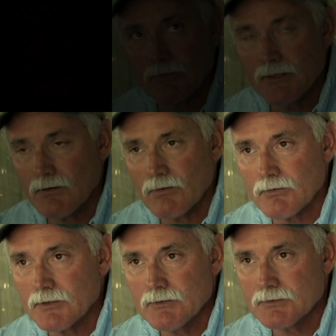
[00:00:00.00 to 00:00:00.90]
If we
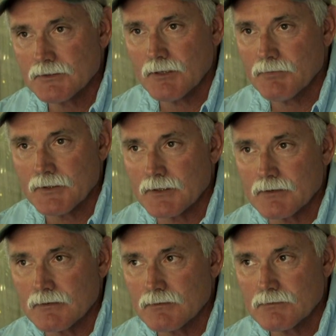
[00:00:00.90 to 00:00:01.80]
don't do something
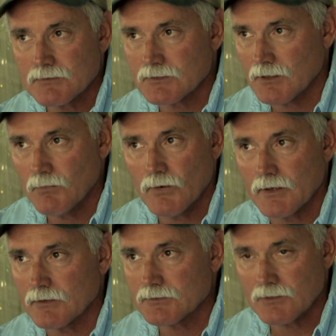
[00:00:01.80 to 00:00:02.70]

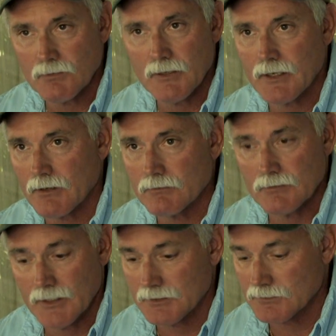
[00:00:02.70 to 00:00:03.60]
somewhere, somehow,
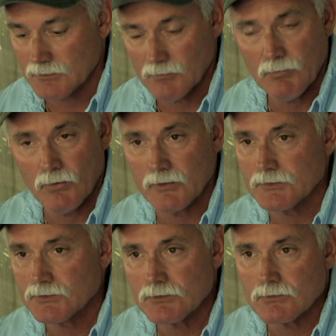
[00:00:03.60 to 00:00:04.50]
at some point
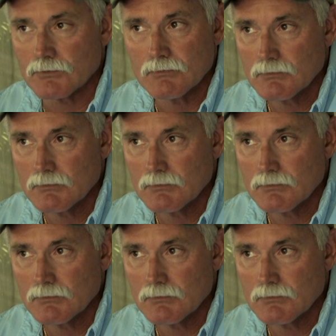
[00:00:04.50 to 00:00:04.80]
soon,